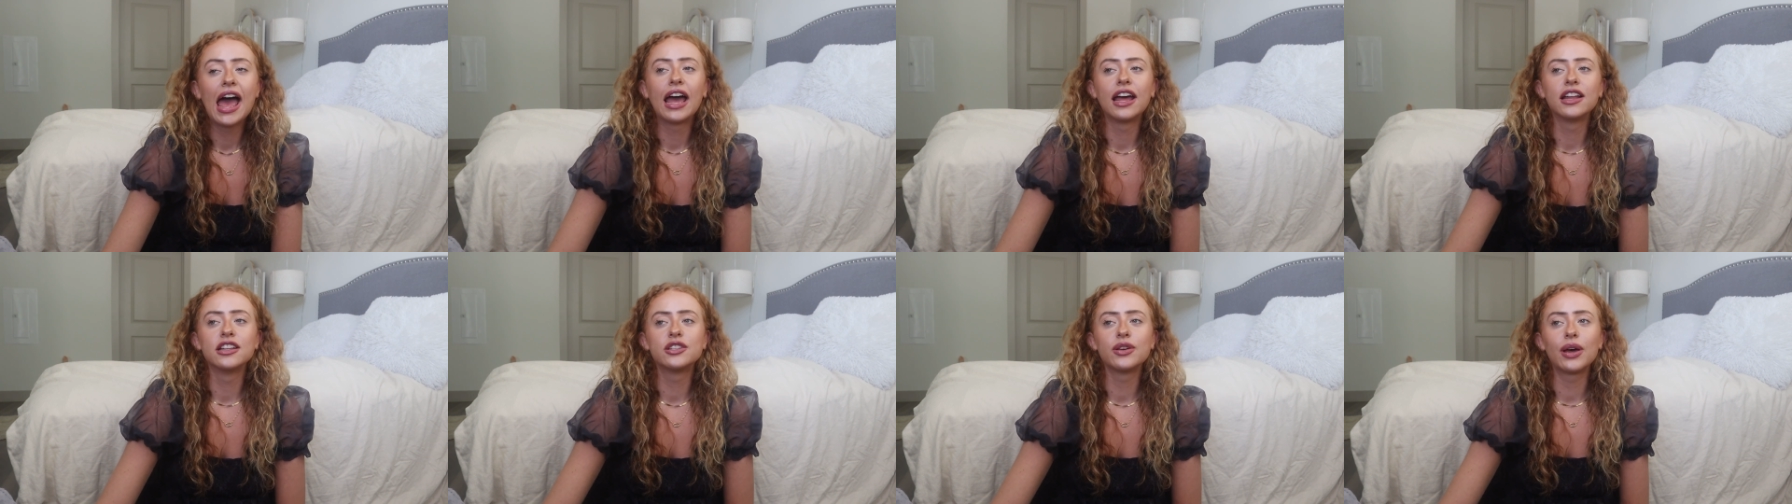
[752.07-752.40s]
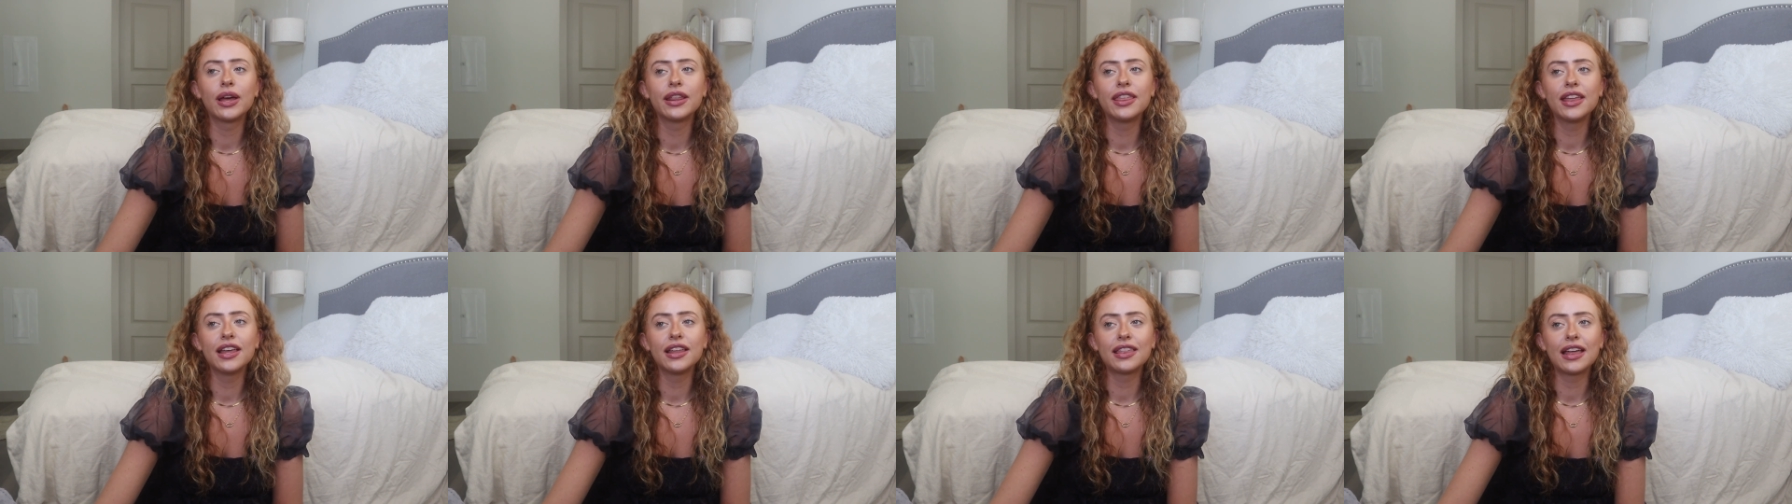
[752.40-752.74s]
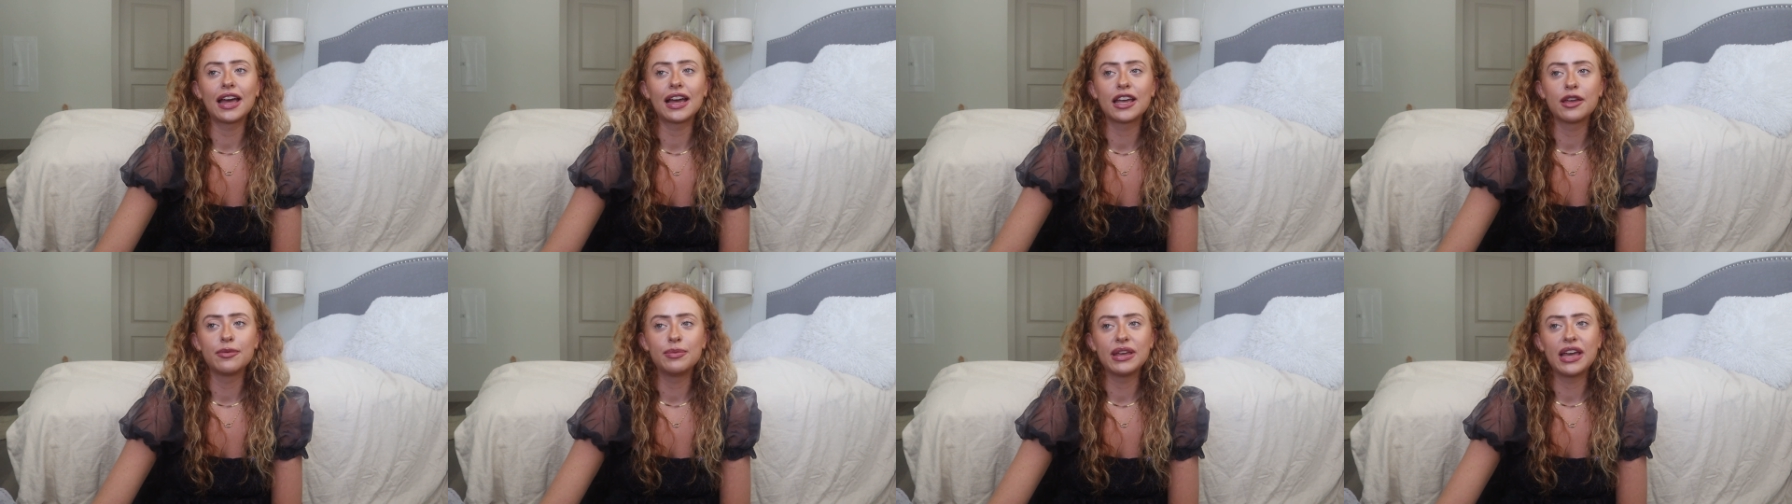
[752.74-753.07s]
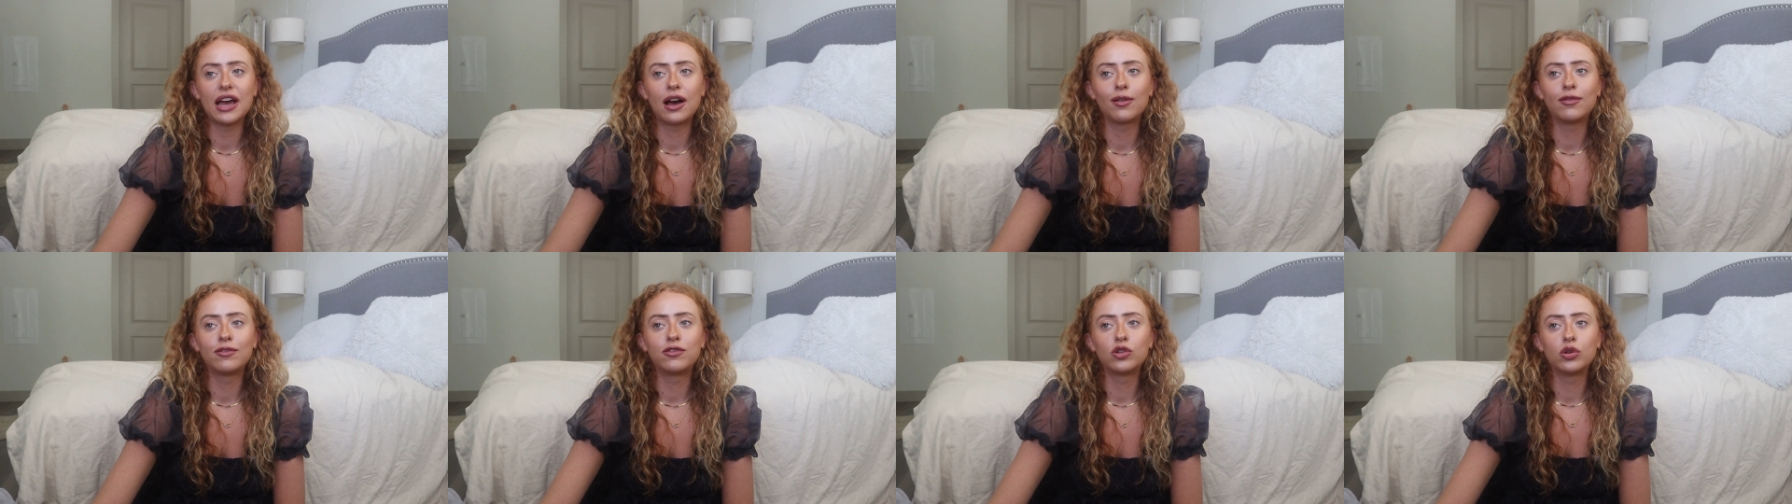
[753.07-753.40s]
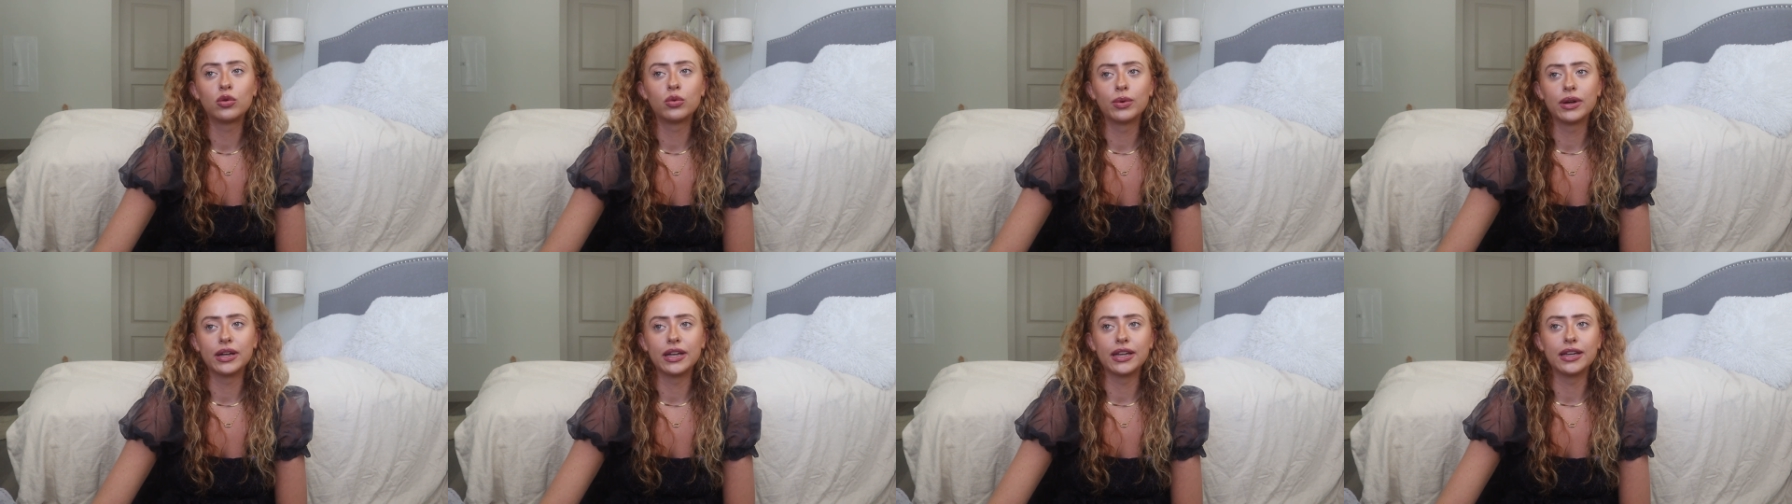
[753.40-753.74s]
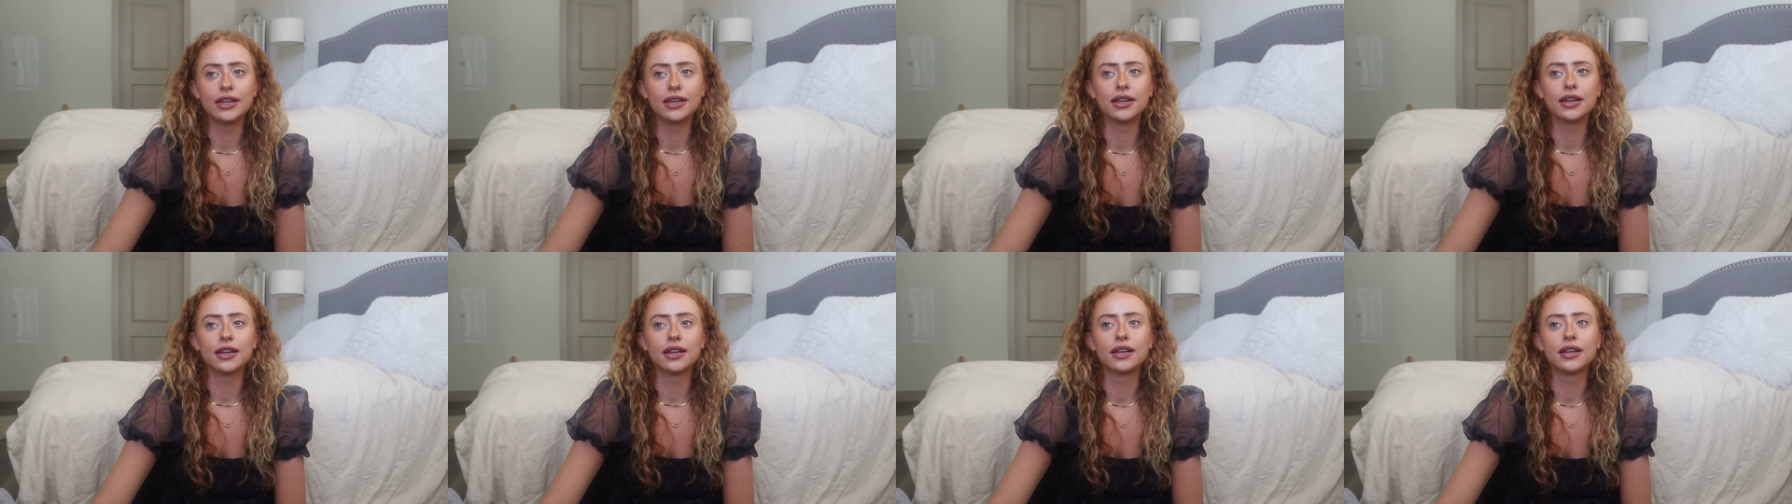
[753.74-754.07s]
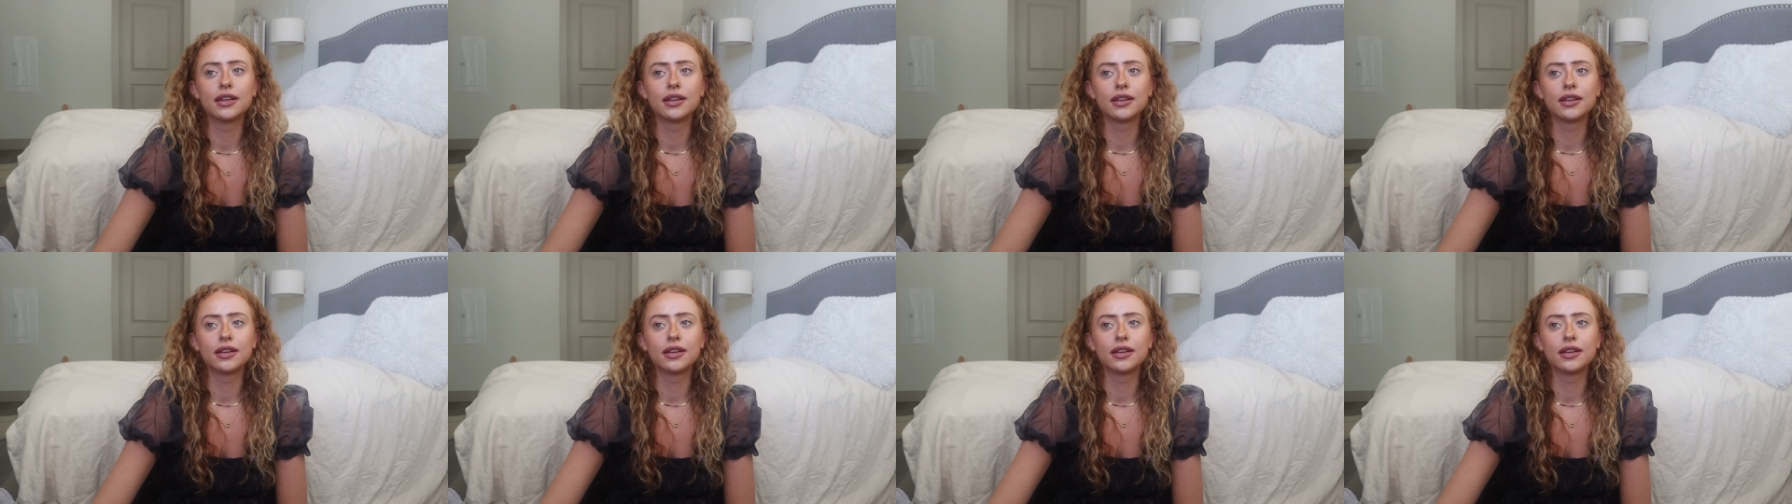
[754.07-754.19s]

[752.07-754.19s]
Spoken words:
And so I think that can be helpful when